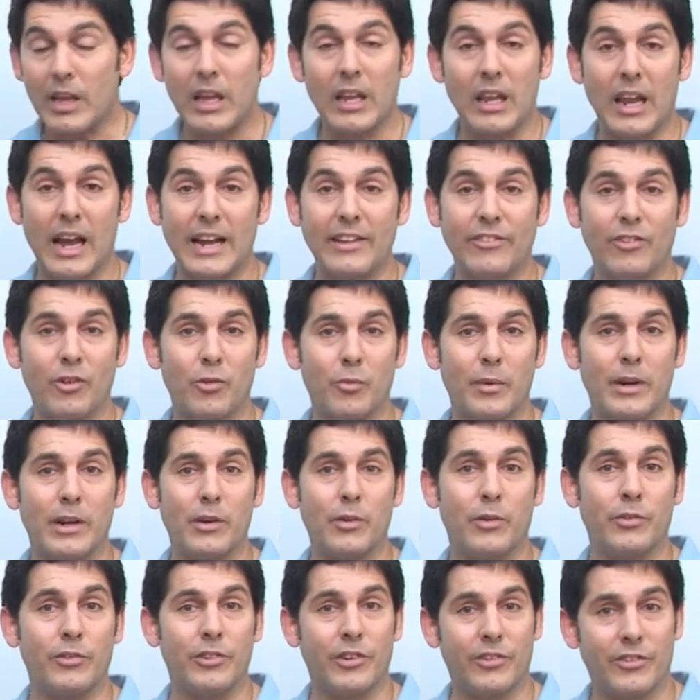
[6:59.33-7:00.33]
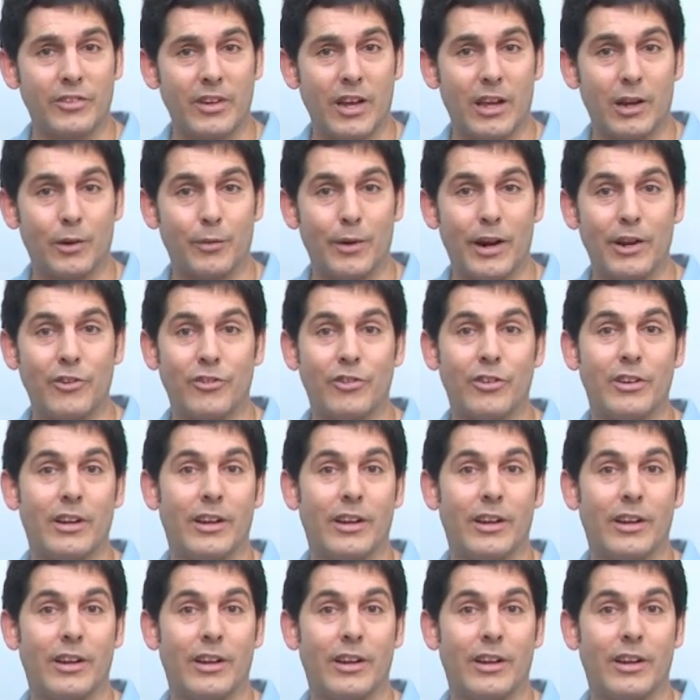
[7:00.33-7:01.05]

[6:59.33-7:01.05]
lines and wrinkles, discoloration,